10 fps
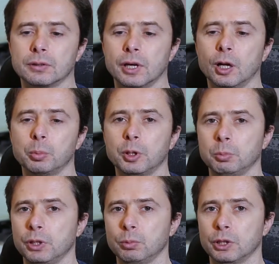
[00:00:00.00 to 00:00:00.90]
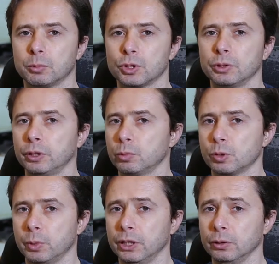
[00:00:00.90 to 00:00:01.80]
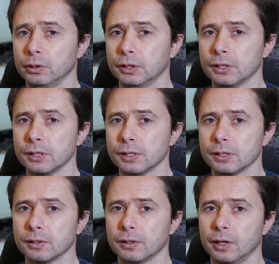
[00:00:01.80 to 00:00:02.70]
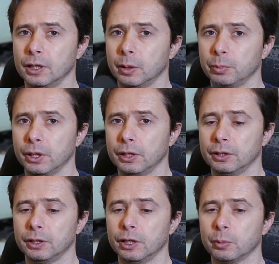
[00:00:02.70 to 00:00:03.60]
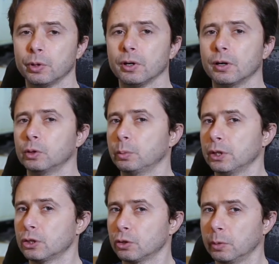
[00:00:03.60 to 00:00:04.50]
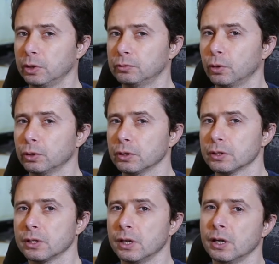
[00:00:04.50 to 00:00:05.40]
helping me when I'm shooting with manual lenses and I'm behind the camera. I want to make sure I'm in focus.